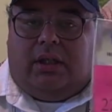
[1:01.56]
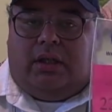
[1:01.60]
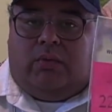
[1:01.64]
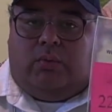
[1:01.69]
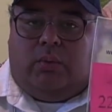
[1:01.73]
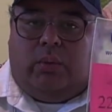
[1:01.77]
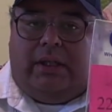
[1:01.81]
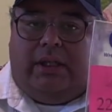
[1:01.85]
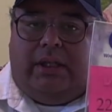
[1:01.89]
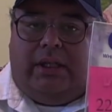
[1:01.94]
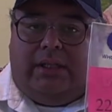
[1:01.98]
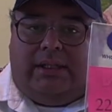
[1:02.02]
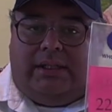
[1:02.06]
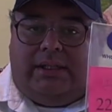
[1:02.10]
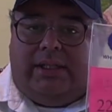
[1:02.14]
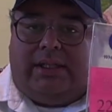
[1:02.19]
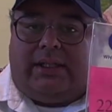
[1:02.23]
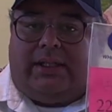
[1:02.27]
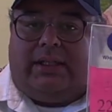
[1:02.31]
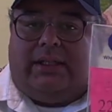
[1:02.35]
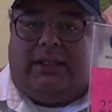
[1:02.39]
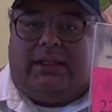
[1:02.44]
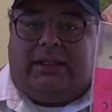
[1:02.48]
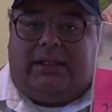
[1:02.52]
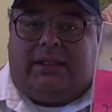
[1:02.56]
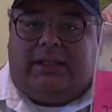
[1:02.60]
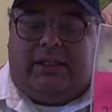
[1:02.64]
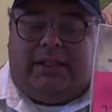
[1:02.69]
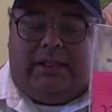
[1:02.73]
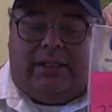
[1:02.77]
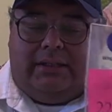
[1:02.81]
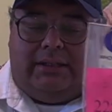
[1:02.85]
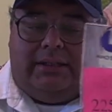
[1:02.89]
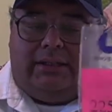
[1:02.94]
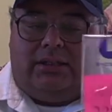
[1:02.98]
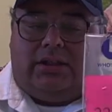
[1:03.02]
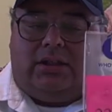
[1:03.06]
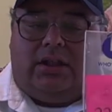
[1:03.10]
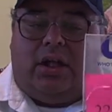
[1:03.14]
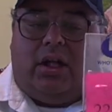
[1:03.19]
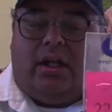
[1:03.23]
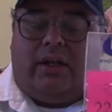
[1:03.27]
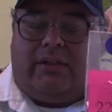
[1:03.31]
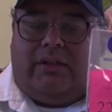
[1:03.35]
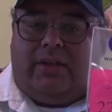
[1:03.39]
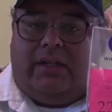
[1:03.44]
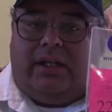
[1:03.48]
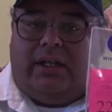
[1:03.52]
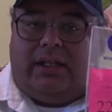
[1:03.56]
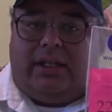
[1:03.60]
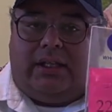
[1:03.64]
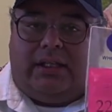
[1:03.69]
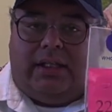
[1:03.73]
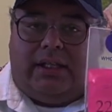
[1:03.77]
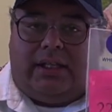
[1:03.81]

a winning ticket. This is an authentic